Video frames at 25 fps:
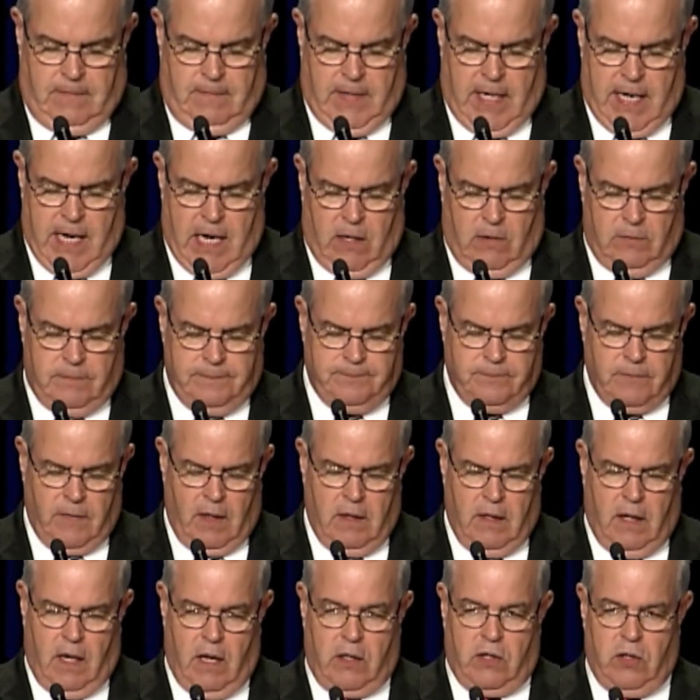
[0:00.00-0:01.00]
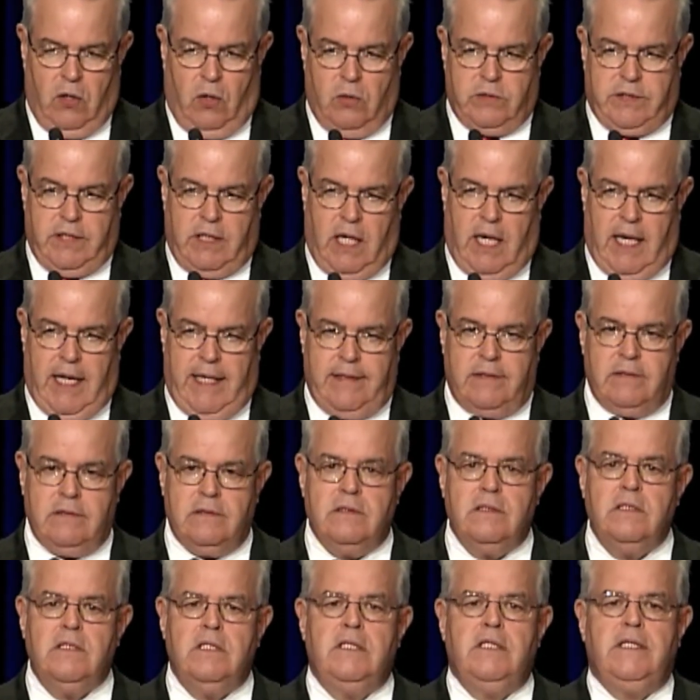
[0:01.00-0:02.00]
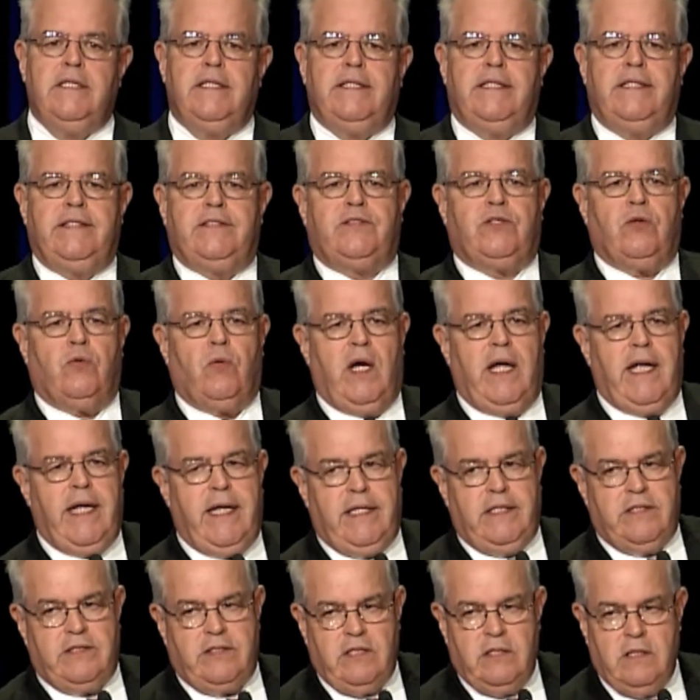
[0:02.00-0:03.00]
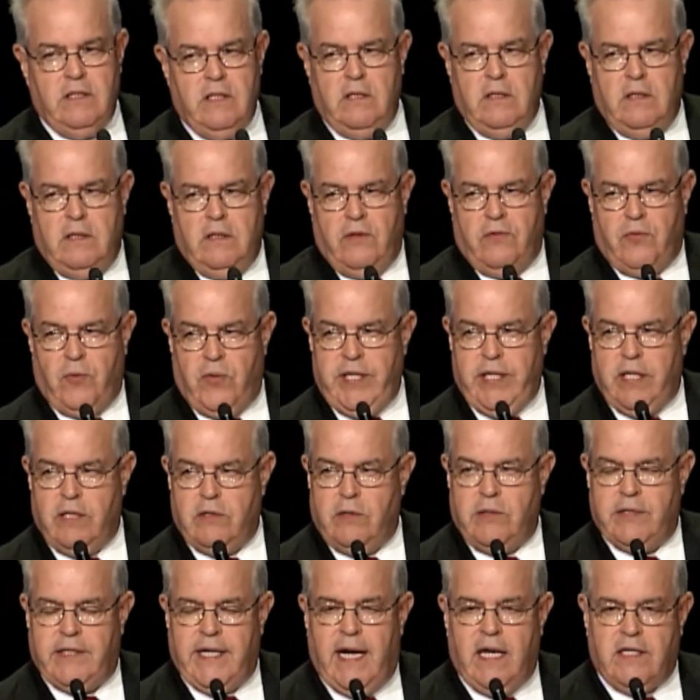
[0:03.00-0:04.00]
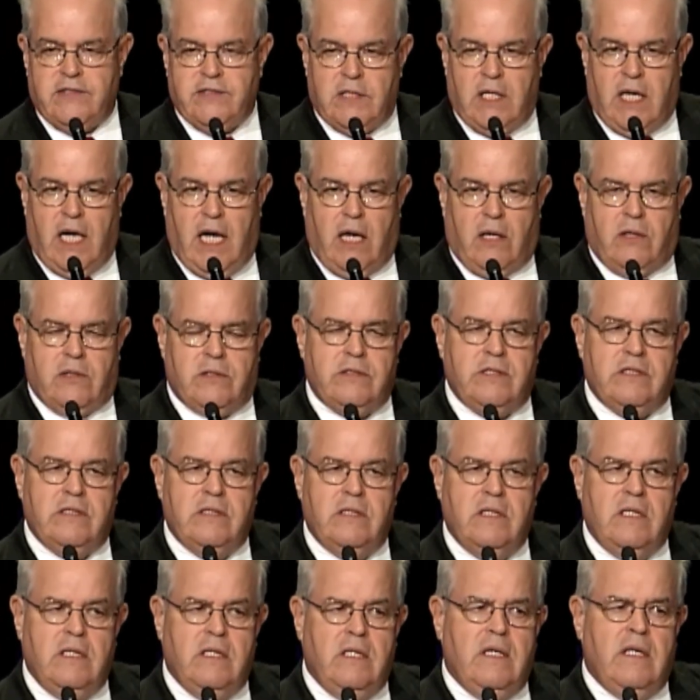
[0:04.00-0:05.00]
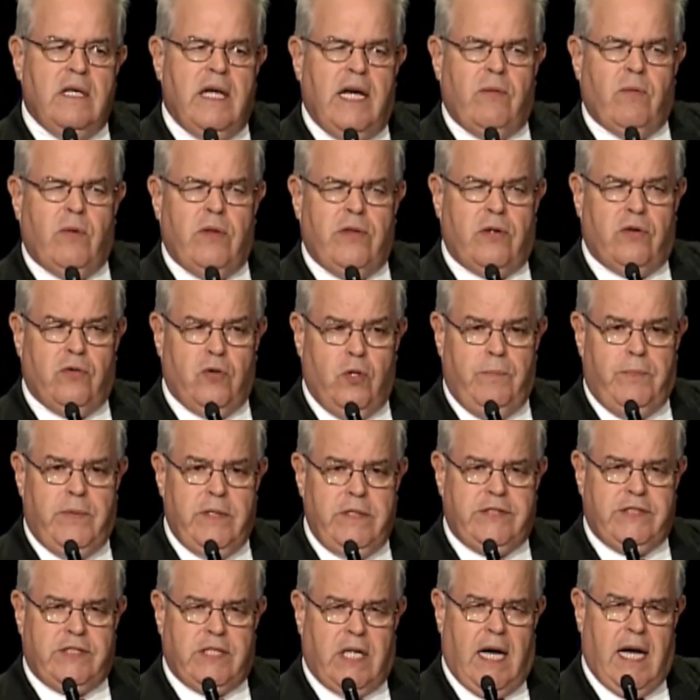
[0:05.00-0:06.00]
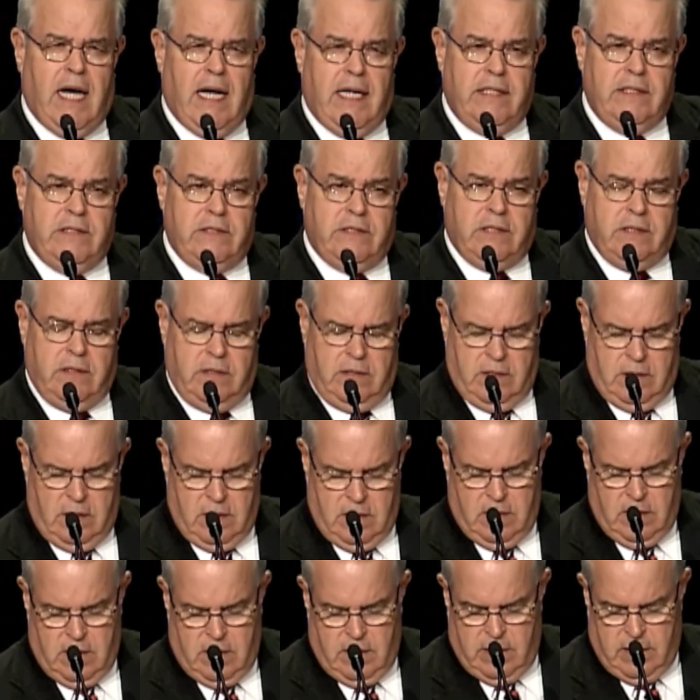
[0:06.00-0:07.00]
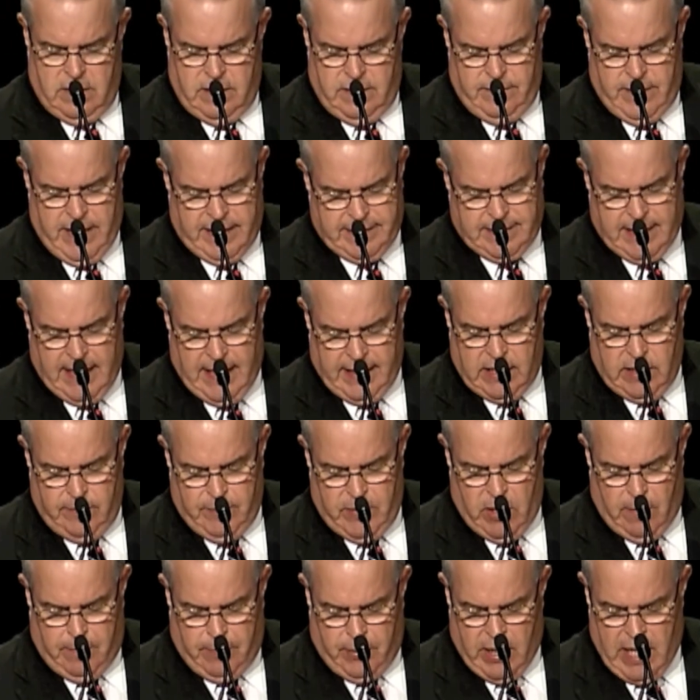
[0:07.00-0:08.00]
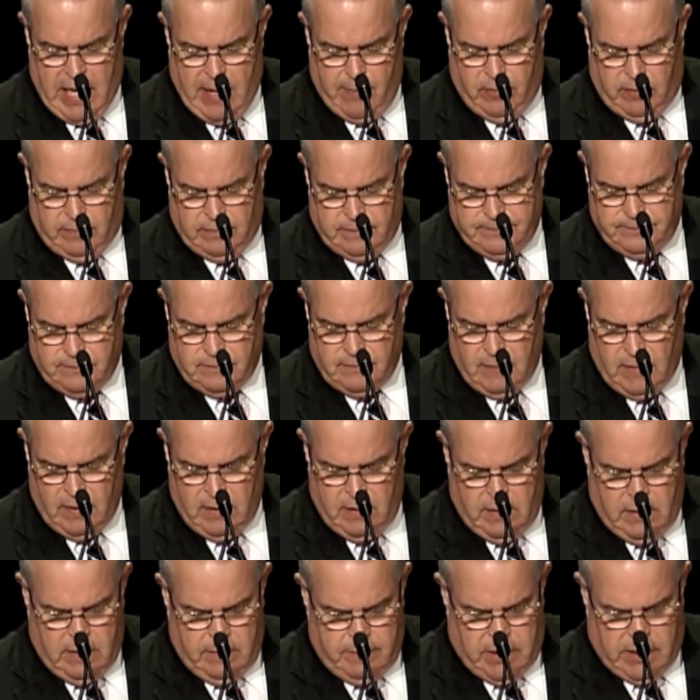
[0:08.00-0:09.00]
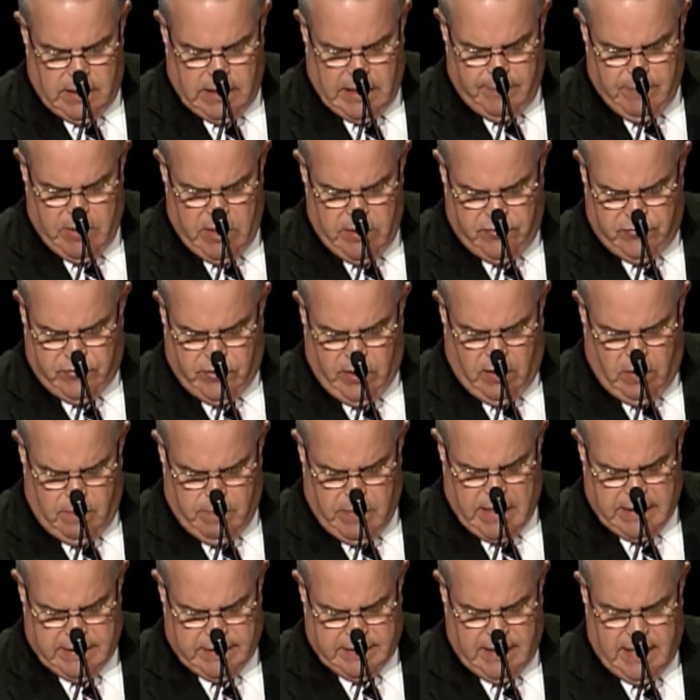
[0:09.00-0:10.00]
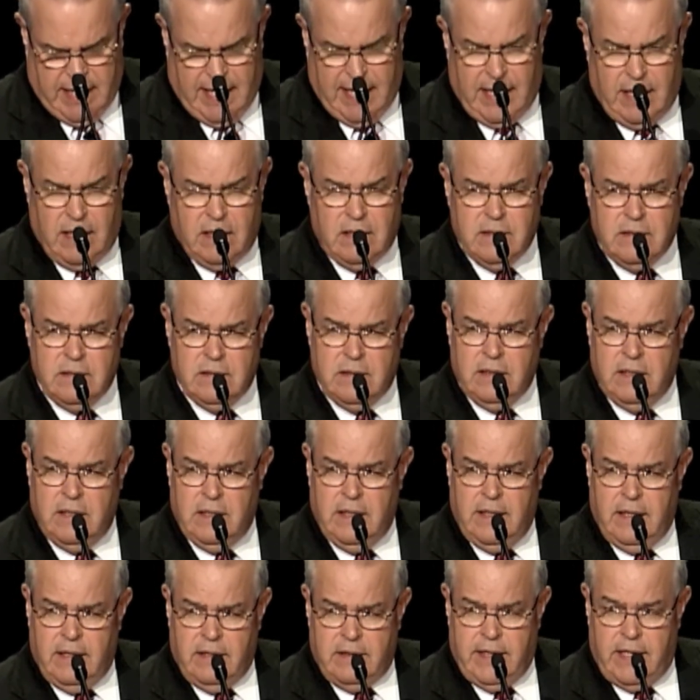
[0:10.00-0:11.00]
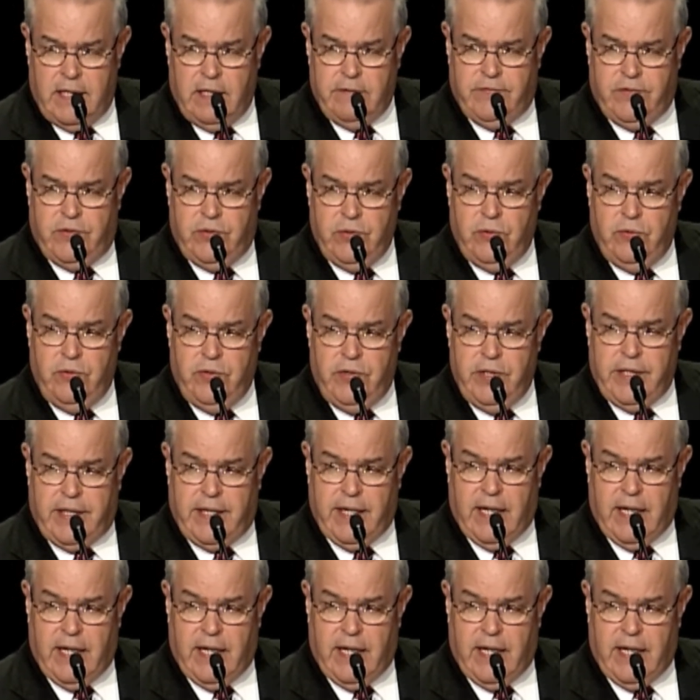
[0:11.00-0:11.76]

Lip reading: Now, our goal tonight is to raise $300,000. And with a group this size, that's not going to be a problem. But let me start by saying that if due to the